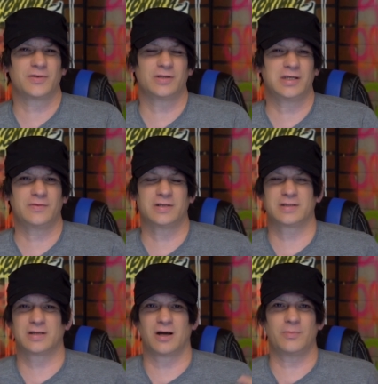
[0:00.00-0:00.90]
you know, leave a
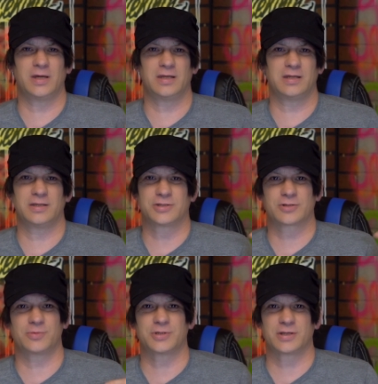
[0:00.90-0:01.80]
comment in the
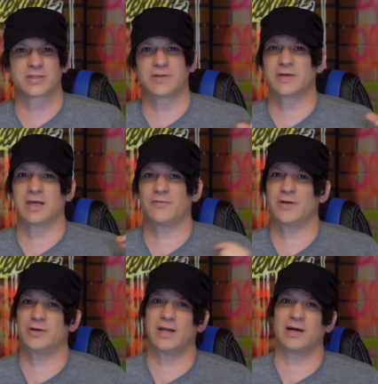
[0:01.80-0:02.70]
description. I'll see if I can't
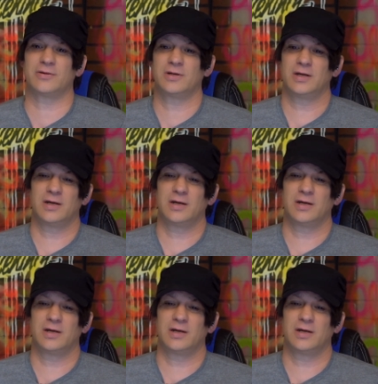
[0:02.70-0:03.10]
figure it out.